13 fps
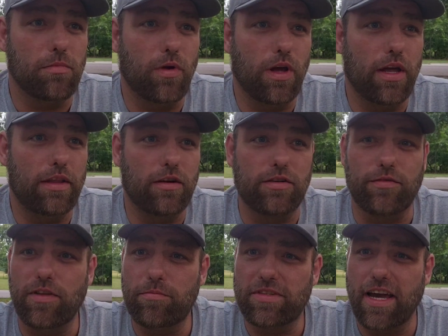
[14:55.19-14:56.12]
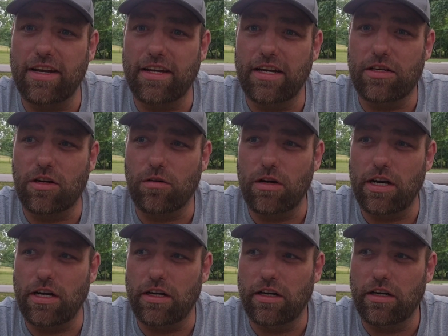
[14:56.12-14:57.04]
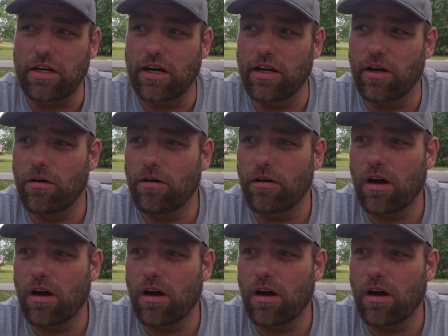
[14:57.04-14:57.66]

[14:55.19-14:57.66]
there's a flip side to each coin, you know.